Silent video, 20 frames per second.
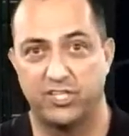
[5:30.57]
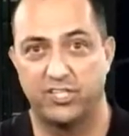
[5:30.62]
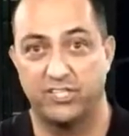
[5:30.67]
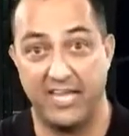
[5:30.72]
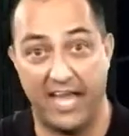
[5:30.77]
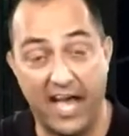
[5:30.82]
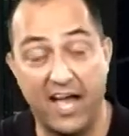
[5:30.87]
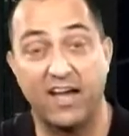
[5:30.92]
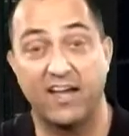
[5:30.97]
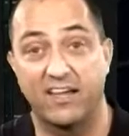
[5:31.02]

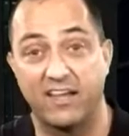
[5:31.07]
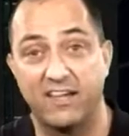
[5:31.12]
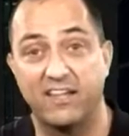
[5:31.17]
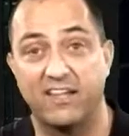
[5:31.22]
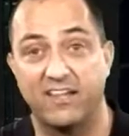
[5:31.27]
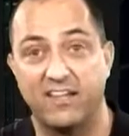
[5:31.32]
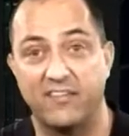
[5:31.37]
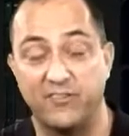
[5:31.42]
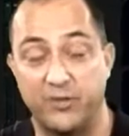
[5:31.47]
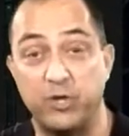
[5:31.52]
Yeah,
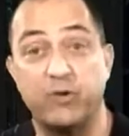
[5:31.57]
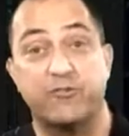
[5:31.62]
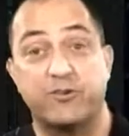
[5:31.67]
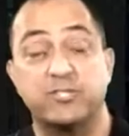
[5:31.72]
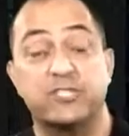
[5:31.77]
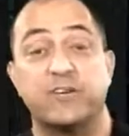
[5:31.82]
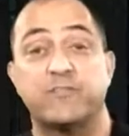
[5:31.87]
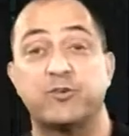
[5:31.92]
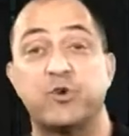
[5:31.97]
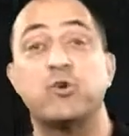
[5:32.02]
the
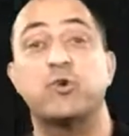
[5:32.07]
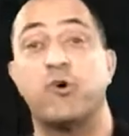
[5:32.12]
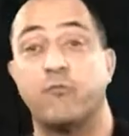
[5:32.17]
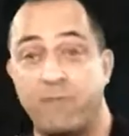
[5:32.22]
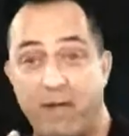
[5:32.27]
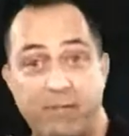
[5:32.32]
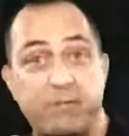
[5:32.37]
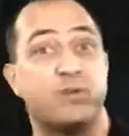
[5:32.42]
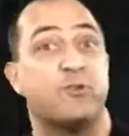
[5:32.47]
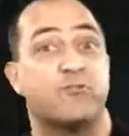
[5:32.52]
University of Google.
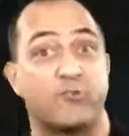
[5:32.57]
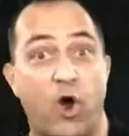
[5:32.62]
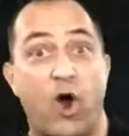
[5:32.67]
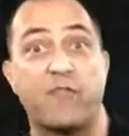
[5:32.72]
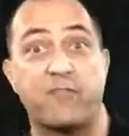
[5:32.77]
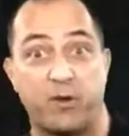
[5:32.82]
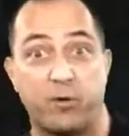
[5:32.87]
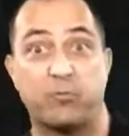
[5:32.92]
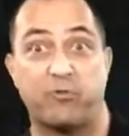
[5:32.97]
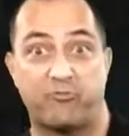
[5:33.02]
Maybe you've
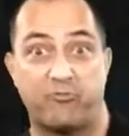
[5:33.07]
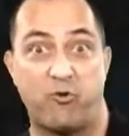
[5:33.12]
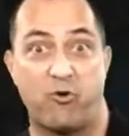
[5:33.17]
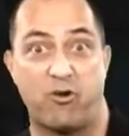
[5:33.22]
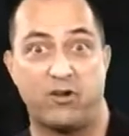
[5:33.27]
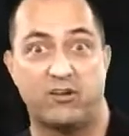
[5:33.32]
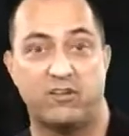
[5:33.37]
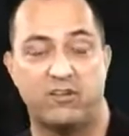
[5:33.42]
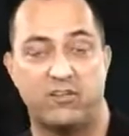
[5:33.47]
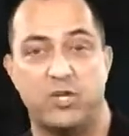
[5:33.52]
gone there
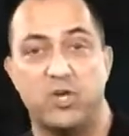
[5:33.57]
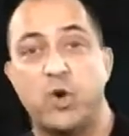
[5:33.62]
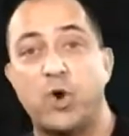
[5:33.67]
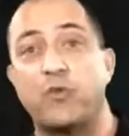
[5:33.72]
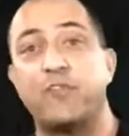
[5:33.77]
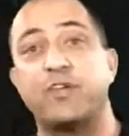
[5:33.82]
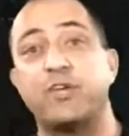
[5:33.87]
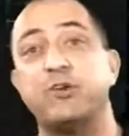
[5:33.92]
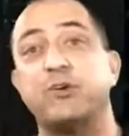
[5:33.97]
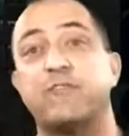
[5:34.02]
before.
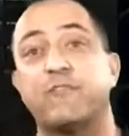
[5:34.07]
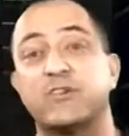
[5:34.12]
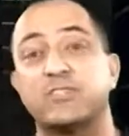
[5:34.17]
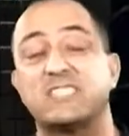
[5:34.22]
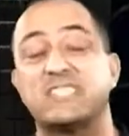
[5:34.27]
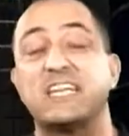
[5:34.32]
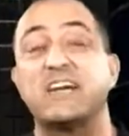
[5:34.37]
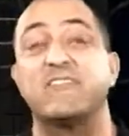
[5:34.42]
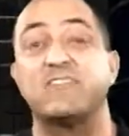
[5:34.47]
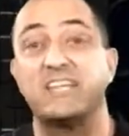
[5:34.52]
Or the
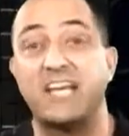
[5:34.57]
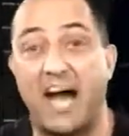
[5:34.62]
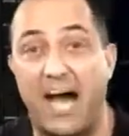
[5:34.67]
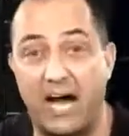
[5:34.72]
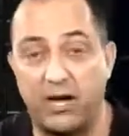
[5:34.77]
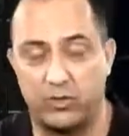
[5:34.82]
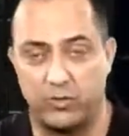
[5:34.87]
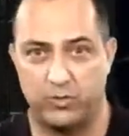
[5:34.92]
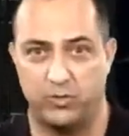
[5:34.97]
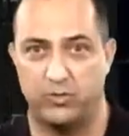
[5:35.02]
University of
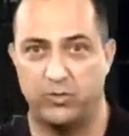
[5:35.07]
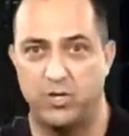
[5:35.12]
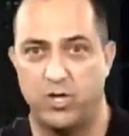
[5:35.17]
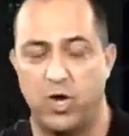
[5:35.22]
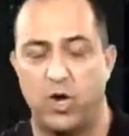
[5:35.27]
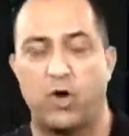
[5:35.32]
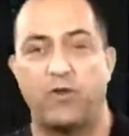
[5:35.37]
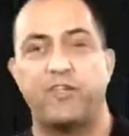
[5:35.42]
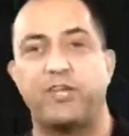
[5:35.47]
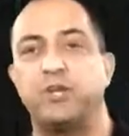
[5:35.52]
Yahoo,
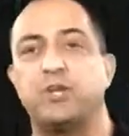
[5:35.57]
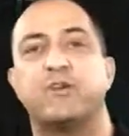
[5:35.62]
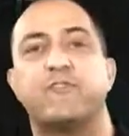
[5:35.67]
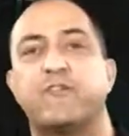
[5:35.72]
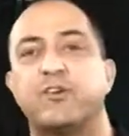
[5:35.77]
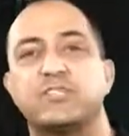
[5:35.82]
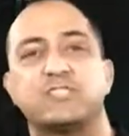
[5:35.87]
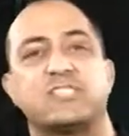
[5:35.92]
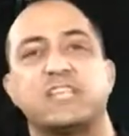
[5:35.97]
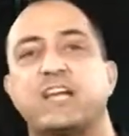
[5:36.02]
or the
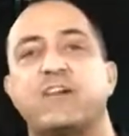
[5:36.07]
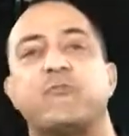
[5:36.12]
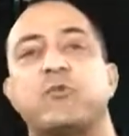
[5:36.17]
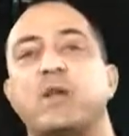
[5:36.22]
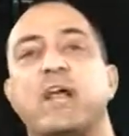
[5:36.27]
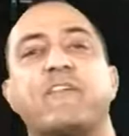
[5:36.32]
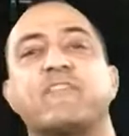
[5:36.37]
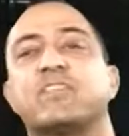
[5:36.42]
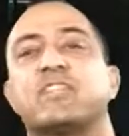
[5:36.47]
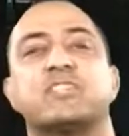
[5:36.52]
University of
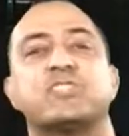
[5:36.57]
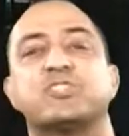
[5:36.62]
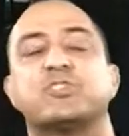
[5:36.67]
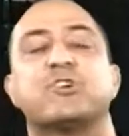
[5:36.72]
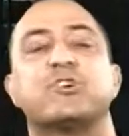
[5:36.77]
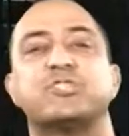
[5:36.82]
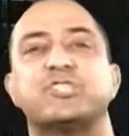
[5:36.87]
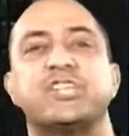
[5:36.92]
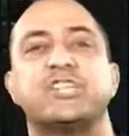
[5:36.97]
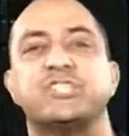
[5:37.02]
whatever the
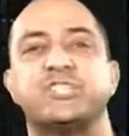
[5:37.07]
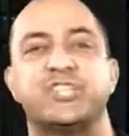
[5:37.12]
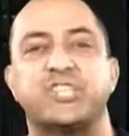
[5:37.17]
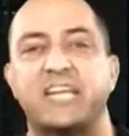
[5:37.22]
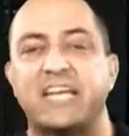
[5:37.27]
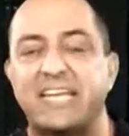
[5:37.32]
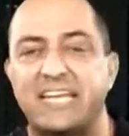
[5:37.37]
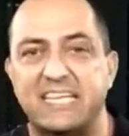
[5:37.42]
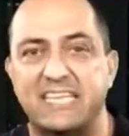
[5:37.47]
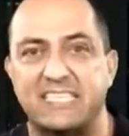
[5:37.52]
search engine
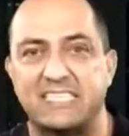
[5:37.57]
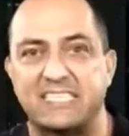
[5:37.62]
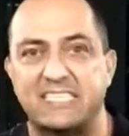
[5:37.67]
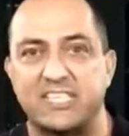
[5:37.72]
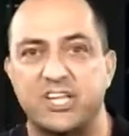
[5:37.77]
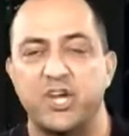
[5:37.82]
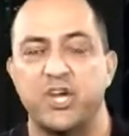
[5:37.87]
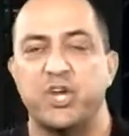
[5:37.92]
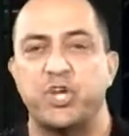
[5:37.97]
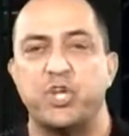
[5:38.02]
is.
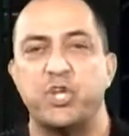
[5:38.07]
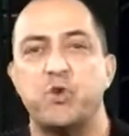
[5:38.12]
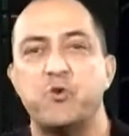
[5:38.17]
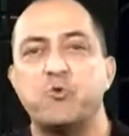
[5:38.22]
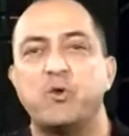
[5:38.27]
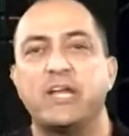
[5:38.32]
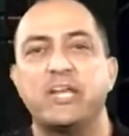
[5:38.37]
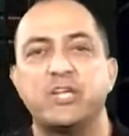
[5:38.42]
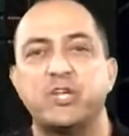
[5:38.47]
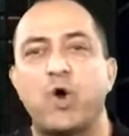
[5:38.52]
You
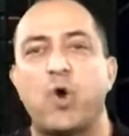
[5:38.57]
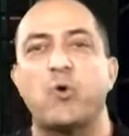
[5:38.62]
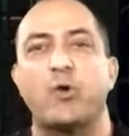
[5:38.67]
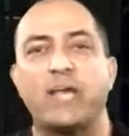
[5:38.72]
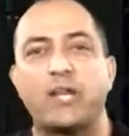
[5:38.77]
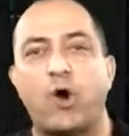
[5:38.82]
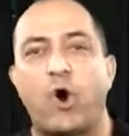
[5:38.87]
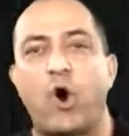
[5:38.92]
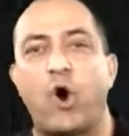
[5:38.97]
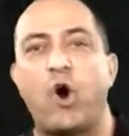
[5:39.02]
can go
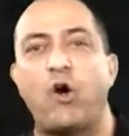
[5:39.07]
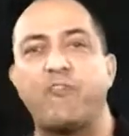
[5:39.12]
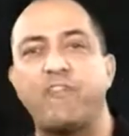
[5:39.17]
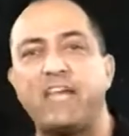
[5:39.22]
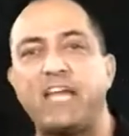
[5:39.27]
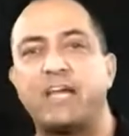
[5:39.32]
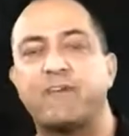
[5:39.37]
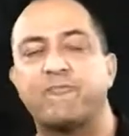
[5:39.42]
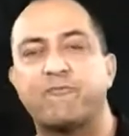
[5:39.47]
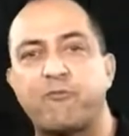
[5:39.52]
get all
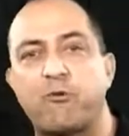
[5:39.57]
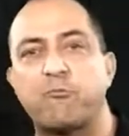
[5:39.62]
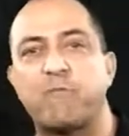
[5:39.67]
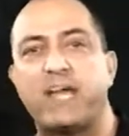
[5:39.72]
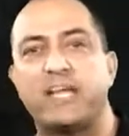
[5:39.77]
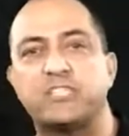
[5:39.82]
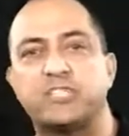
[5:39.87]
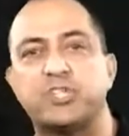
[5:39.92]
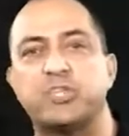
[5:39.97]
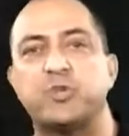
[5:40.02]
the
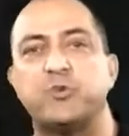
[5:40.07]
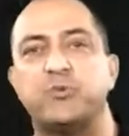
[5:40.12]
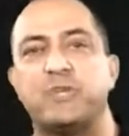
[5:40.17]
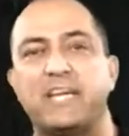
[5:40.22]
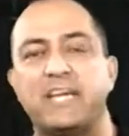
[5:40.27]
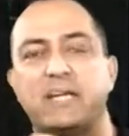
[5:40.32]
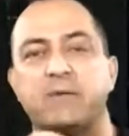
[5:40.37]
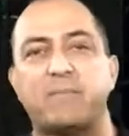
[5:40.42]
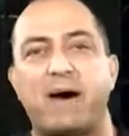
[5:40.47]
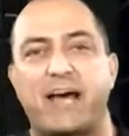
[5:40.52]
information you
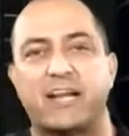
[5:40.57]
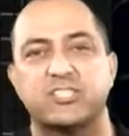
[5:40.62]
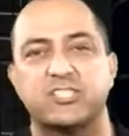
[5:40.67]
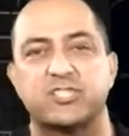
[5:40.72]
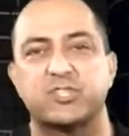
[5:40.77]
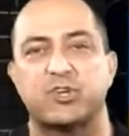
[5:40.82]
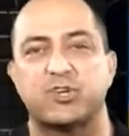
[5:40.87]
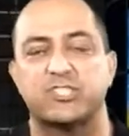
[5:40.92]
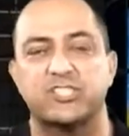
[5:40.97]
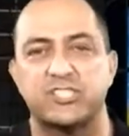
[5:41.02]
need about a
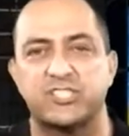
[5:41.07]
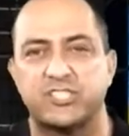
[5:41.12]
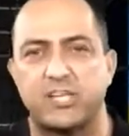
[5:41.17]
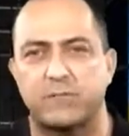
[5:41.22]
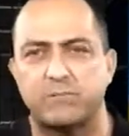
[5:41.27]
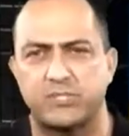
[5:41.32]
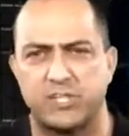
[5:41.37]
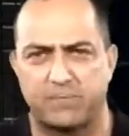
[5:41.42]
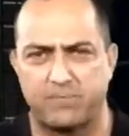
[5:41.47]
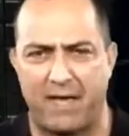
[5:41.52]
certain
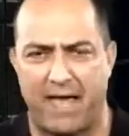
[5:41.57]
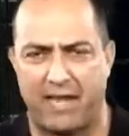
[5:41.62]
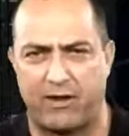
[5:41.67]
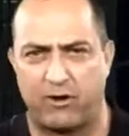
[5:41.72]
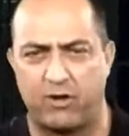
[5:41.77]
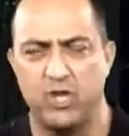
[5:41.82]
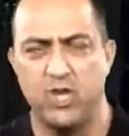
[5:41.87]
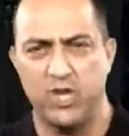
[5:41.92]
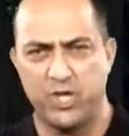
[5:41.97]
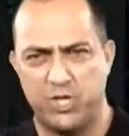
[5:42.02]
subject
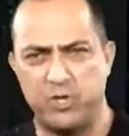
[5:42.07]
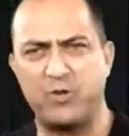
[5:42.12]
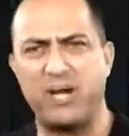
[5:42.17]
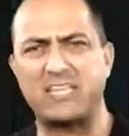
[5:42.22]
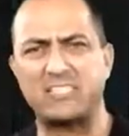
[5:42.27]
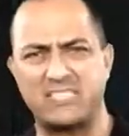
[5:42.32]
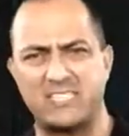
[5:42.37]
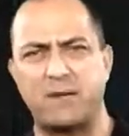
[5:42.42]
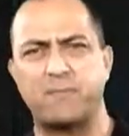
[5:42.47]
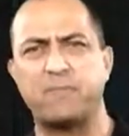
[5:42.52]
matter. You
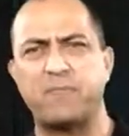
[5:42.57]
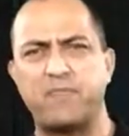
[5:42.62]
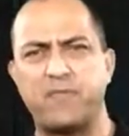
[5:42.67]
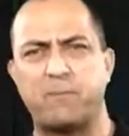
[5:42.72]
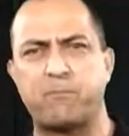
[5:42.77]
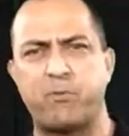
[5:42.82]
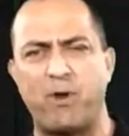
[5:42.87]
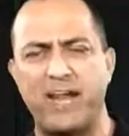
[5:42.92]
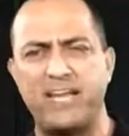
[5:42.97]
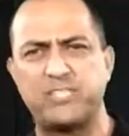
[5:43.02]
got something
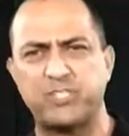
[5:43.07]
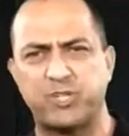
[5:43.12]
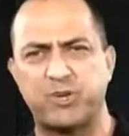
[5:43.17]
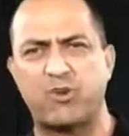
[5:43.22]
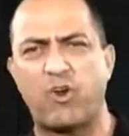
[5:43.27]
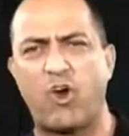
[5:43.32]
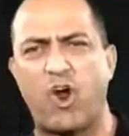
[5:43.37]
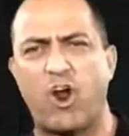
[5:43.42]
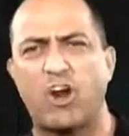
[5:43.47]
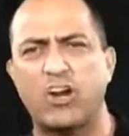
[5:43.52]
that breaks
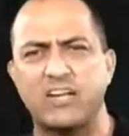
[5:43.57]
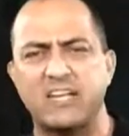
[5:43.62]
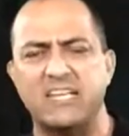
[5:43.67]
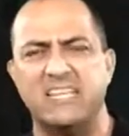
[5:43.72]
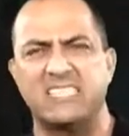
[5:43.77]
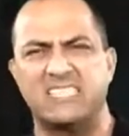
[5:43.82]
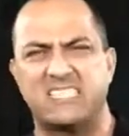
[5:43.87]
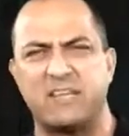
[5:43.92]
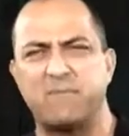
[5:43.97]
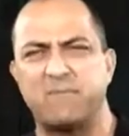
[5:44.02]
your heart,
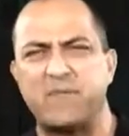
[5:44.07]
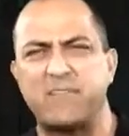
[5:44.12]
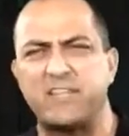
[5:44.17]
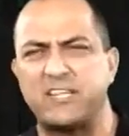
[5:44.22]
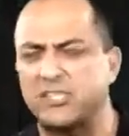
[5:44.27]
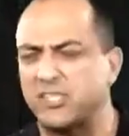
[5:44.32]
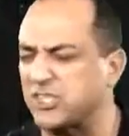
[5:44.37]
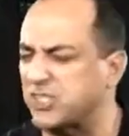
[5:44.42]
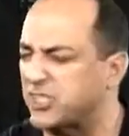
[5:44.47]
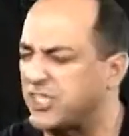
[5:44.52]
something
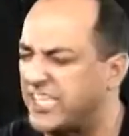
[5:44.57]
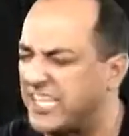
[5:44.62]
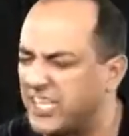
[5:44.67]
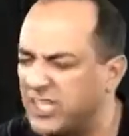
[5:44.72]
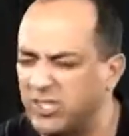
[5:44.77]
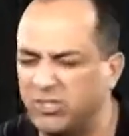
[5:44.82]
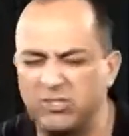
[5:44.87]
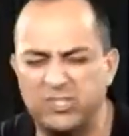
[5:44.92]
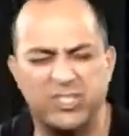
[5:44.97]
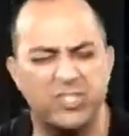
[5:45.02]
that just
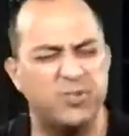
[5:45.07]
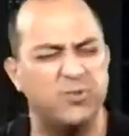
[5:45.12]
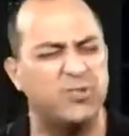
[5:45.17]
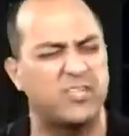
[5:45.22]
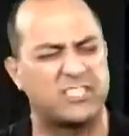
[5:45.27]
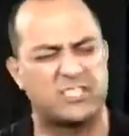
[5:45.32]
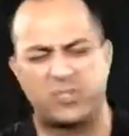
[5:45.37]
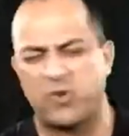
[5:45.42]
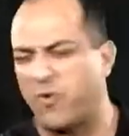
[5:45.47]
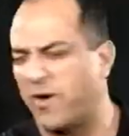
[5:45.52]
kills you
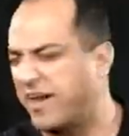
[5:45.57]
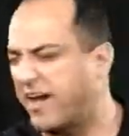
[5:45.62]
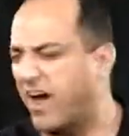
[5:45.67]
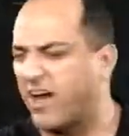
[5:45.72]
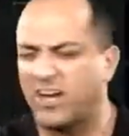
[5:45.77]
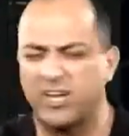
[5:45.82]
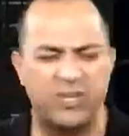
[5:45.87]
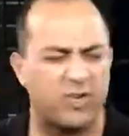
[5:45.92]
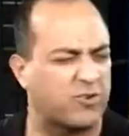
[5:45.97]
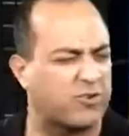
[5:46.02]
that's going
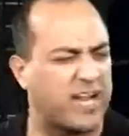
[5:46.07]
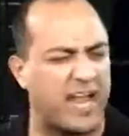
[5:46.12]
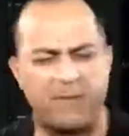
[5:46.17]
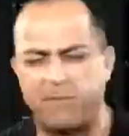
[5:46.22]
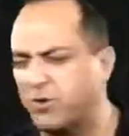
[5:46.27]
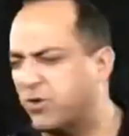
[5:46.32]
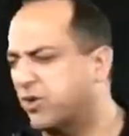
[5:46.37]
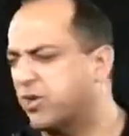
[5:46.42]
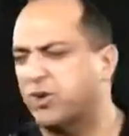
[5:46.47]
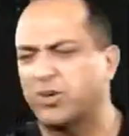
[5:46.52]
on in your
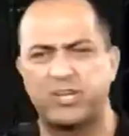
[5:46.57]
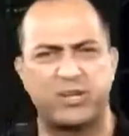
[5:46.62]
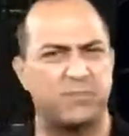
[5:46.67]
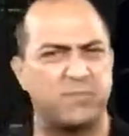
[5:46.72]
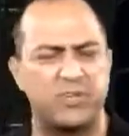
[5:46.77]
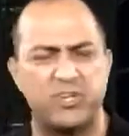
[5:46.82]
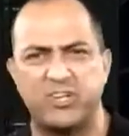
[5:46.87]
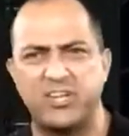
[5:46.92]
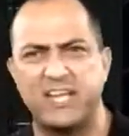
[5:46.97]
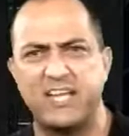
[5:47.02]
neighborhood or
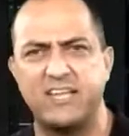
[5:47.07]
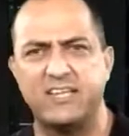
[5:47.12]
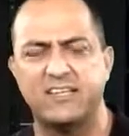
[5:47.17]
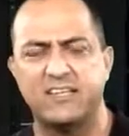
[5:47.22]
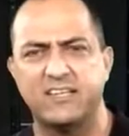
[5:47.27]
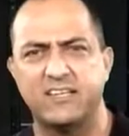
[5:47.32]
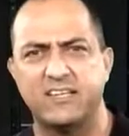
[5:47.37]
community.